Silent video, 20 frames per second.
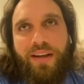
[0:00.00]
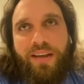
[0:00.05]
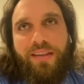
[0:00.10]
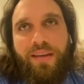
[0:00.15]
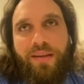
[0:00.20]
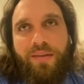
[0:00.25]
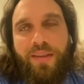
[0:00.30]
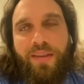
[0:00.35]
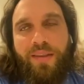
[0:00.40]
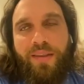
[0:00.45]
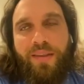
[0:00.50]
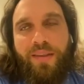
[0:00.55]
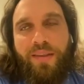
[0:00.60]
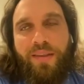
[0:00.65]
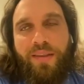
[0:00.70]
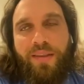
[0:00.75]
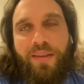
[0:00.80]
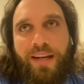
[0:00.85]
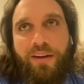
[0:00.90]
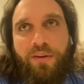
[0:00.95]
I think they were
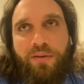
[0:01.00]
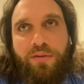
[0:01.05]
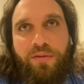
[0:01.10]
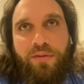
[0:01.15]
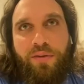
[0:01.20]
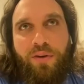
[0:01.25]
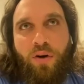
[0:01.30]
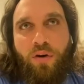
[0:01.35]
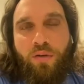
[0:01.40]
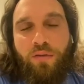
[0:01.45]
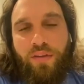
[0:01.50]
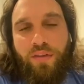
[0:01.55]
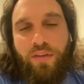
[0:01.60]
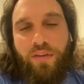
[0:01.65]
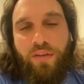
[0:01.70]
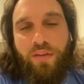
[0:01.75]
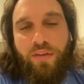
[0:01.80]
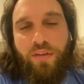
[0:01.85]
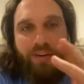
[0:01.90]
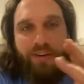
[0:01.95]
kind of
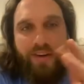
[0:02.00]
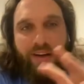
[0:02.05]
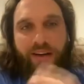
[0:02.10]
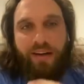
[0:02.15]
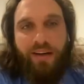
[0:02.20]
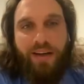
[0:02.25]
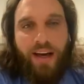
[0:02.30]
that era.